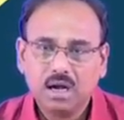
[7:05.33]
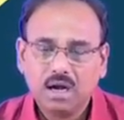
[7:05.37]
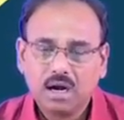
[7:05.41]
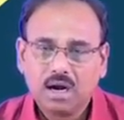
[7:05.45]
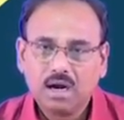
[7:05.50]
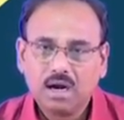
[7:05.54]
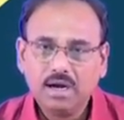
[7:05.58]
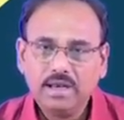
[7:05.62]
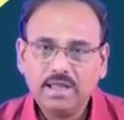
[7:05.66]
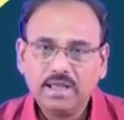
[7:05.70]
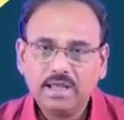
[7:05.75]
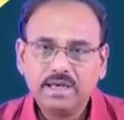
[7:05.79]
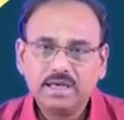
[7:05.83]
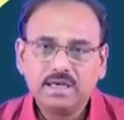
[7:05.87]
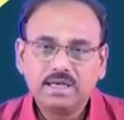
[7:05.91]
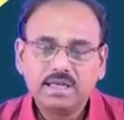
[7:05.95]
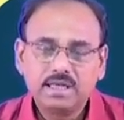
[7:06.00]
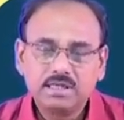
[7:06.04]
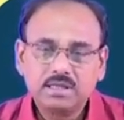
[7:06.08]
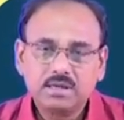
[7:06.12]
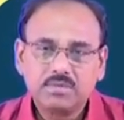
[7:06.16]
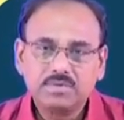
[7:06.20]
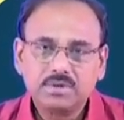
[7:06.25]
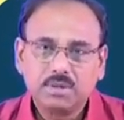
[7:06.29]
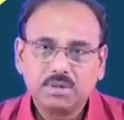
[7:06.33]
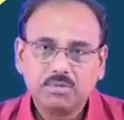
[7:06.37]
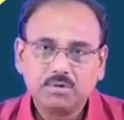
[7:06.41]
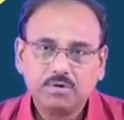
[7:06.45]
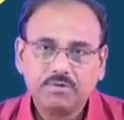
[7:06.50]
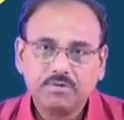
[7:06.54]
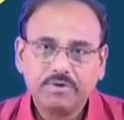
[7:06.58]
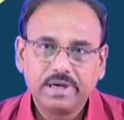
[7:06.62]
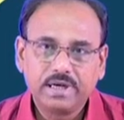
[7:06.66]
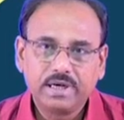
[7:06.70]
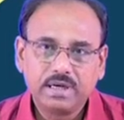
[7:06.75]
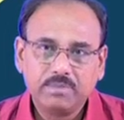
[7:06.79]
Earlier, in case of support
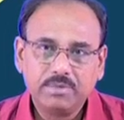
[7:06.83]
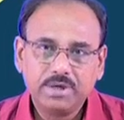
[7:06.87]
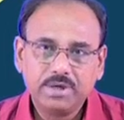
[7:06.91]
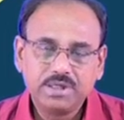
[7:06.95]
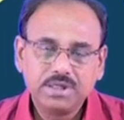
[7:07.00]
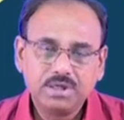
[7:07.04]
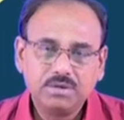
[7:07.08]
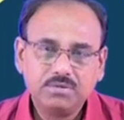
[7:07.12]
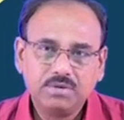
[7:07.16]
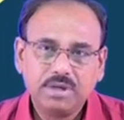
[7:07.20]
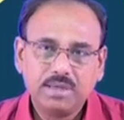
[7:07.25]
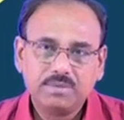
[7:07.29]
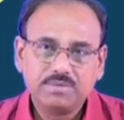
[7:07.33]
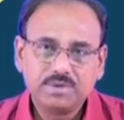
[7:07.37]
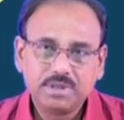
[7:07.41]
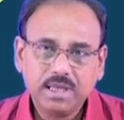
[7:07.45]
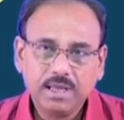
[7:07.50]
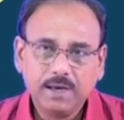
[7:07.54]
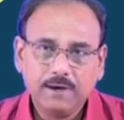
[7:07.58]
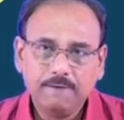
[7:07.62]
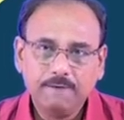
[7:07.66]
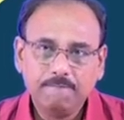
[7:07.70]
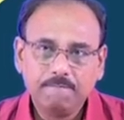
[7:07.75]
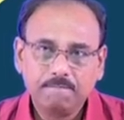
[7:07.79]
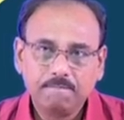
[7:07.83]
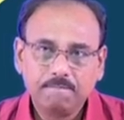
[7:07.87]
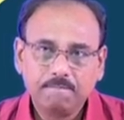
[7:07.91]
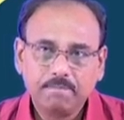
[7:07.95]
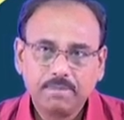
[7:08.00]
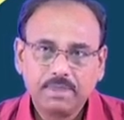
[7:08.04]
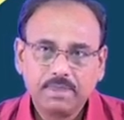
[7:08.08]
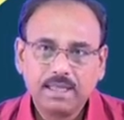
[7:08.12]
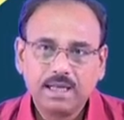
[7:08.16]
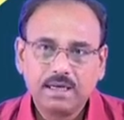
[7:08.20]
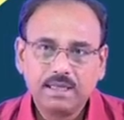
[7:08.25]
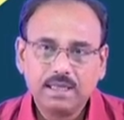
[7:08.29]
vector machine, we have seen
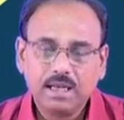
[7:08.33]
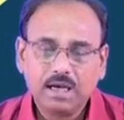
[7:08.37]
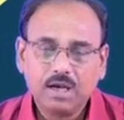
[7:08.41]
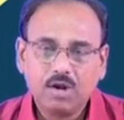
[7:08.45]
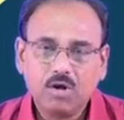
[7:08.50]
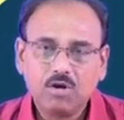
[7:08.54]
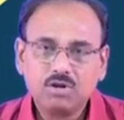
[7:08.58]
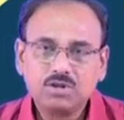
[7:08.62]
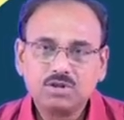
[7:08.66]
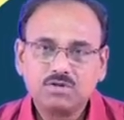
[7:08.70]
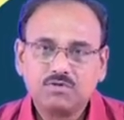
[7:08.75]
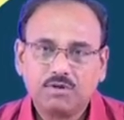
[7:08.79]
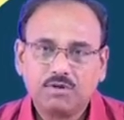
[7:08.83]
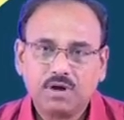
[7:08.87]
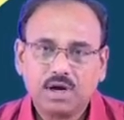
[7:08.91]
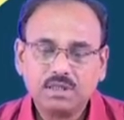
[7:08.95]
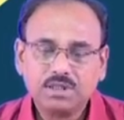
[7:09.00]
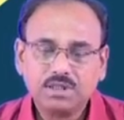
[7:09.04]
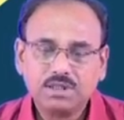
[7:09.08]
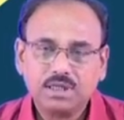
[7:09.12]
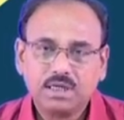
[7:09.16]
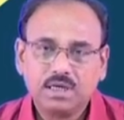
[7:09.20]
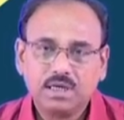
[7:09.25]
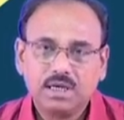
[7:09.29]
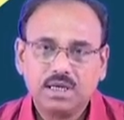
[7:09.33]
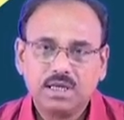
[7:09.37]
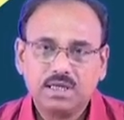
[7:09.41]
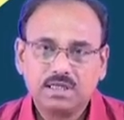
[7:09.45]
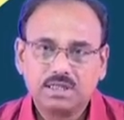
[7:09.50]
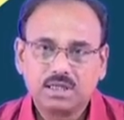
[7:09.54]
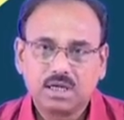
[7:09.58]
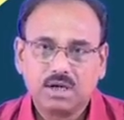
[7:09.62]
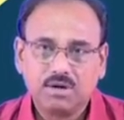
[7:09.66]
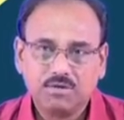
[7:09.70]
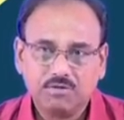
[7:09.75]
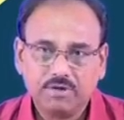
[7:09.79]
that the loss function is
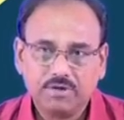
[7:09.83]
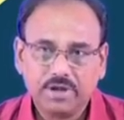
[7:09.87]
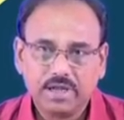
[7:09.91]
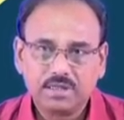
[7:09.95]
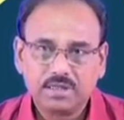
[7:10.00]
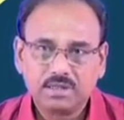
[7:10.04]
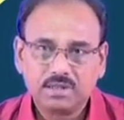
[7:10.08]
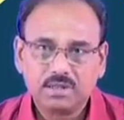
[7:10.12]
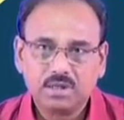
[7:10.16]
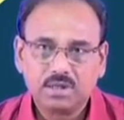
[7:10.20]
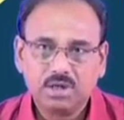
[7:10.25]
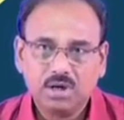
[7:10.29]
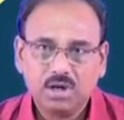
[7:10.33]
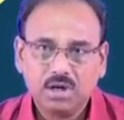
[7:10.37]
convex,